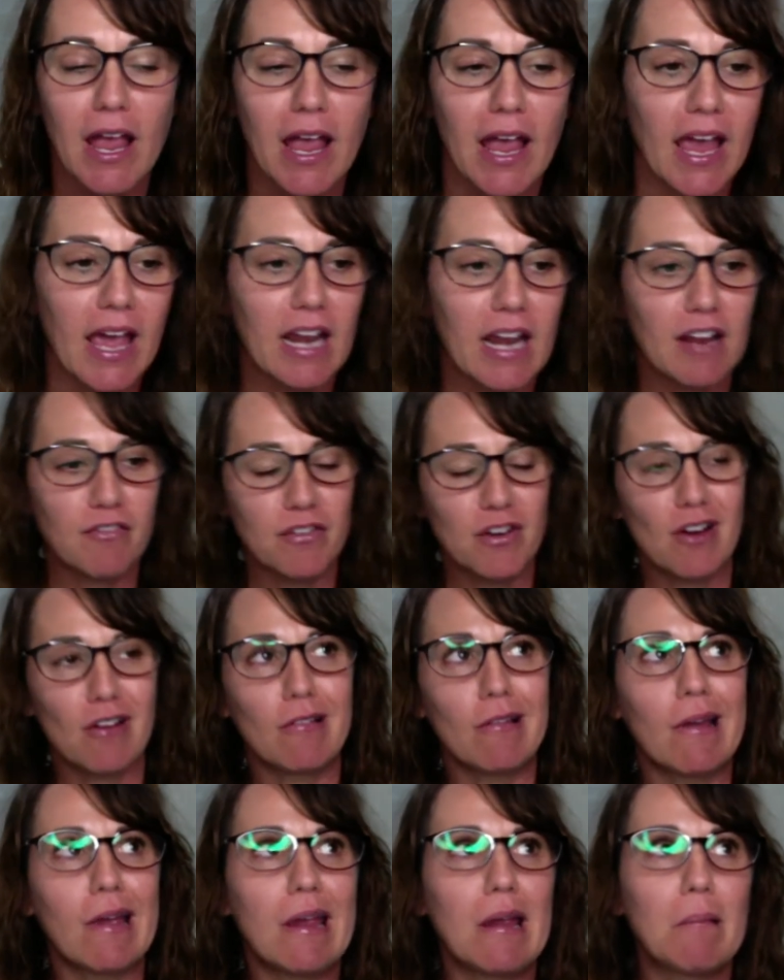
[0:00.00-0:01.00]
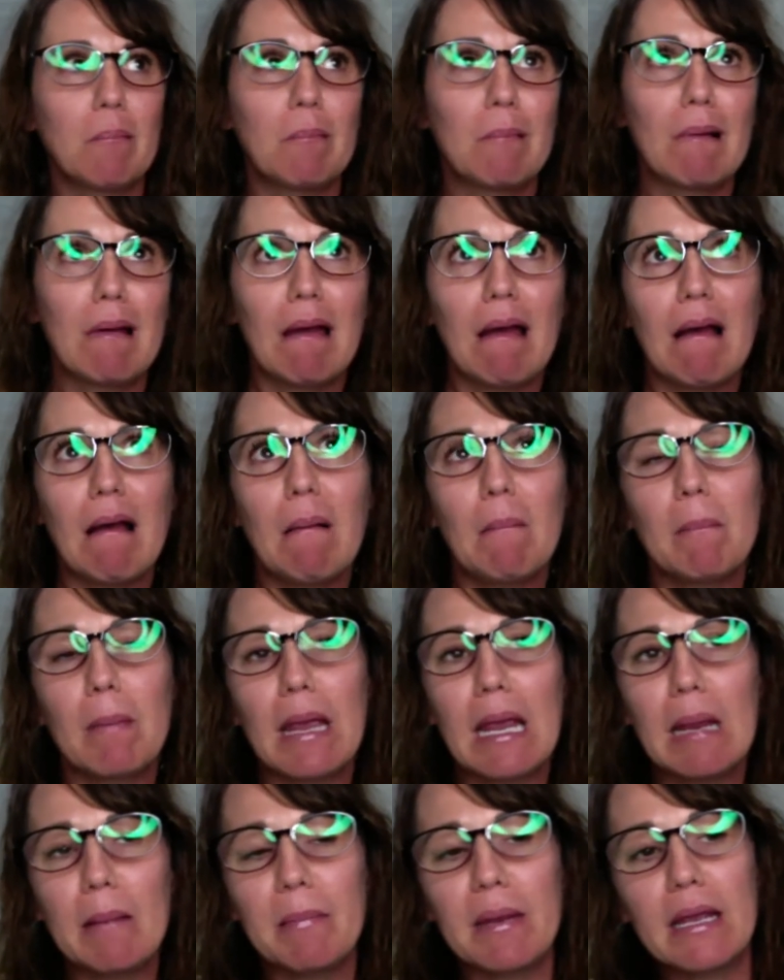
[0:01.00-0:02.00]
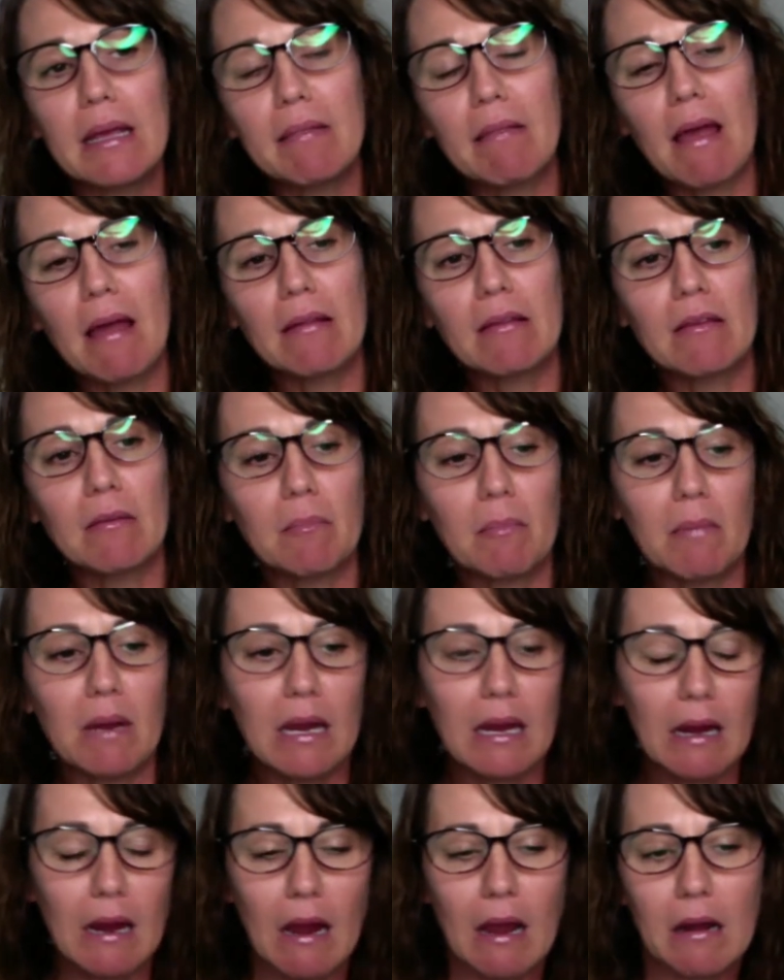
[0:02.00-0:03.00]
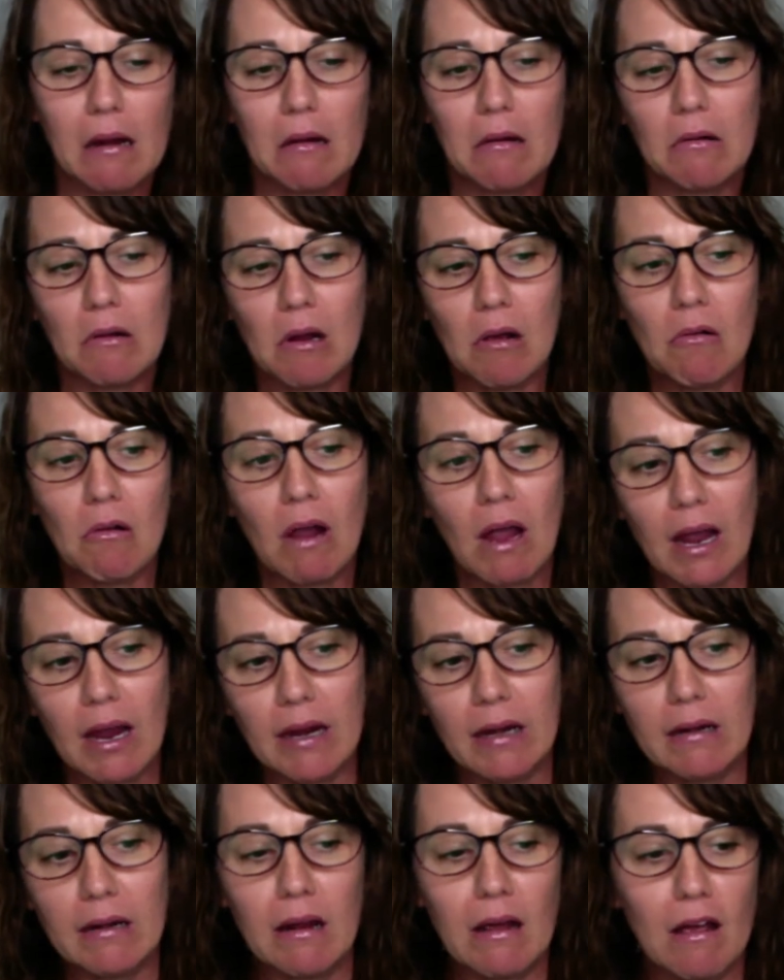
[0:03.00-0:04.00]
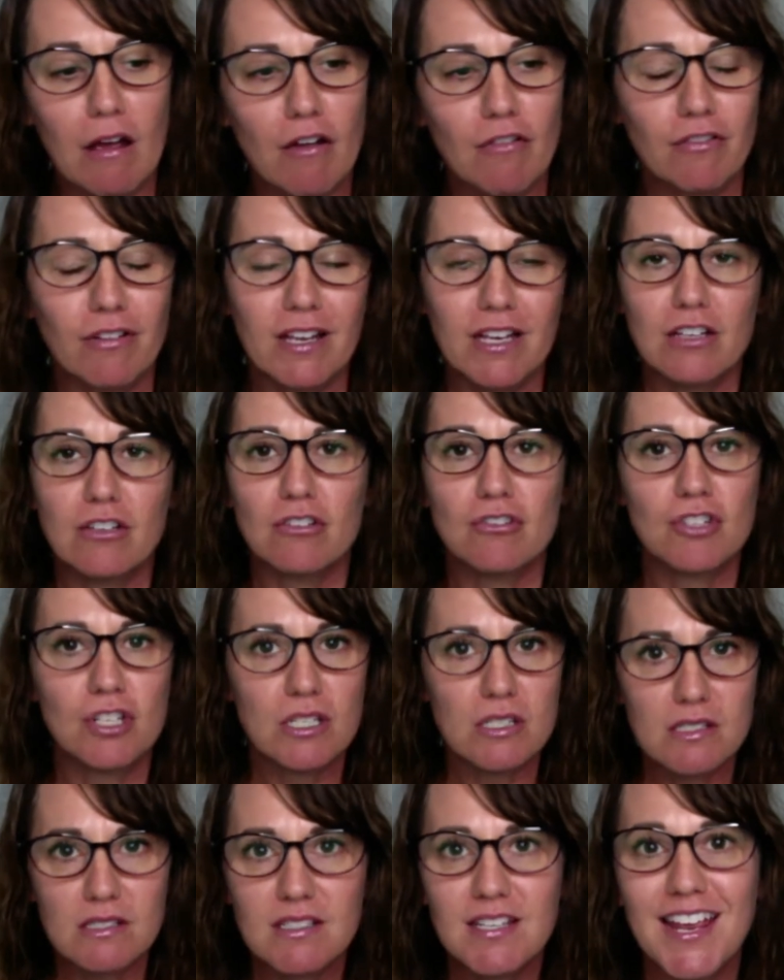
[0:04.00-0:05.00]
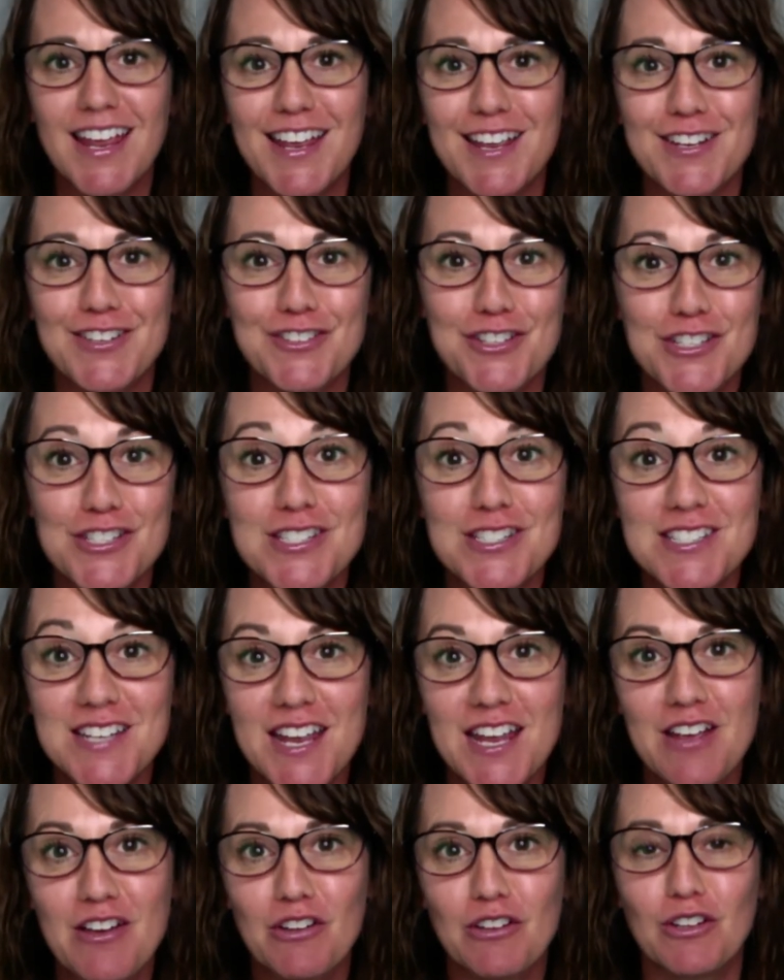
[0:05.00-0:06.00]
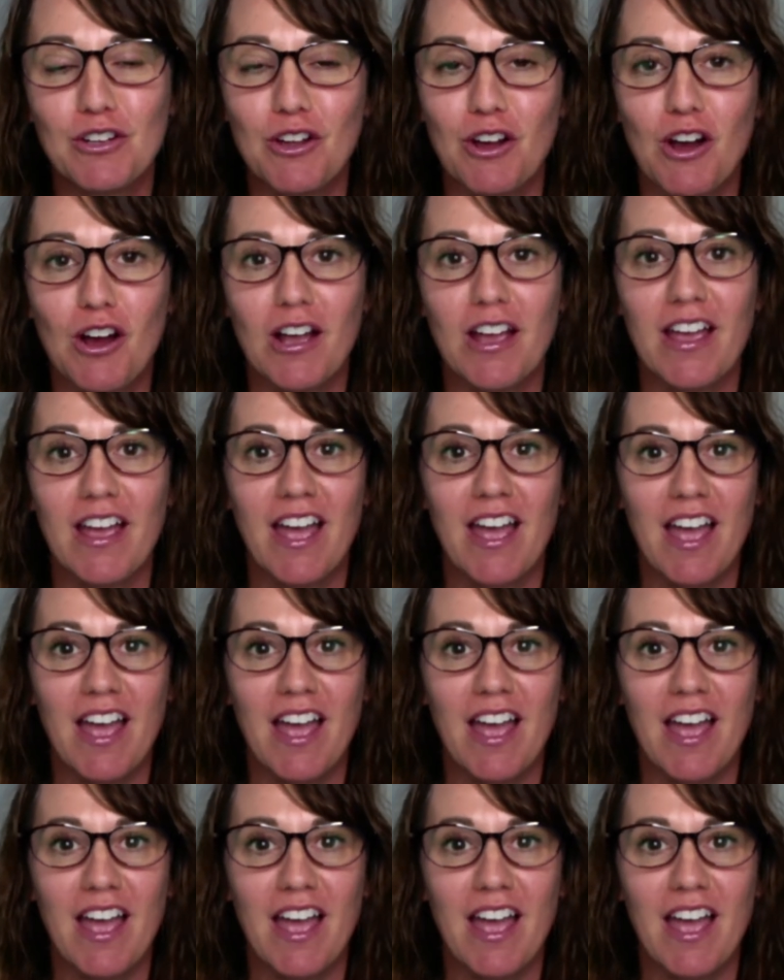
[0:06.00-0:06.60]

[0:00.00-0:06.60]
And if you're like, well, maybe that's me, I don't know, kind of, just take a look